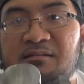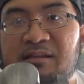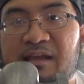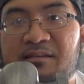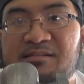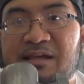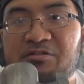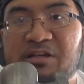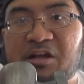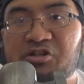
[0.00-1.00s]
in the center
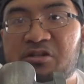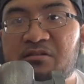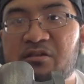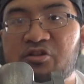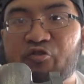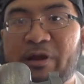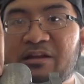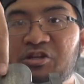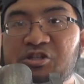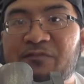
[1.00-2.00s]
section, the drain
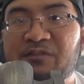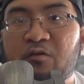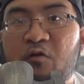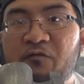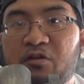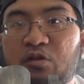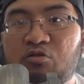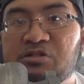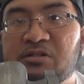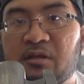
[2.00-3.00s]
is shifted over
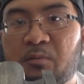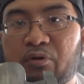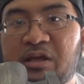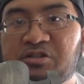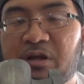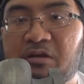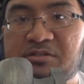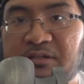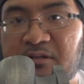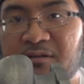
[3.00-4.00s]
closer to the compressor
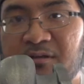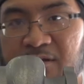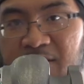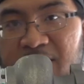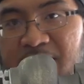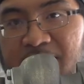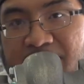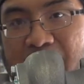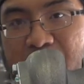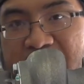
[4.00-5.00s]
housing.
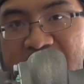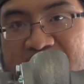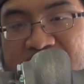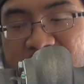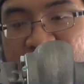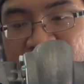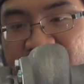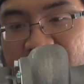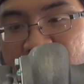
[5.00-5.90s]
That means it's gonna fit,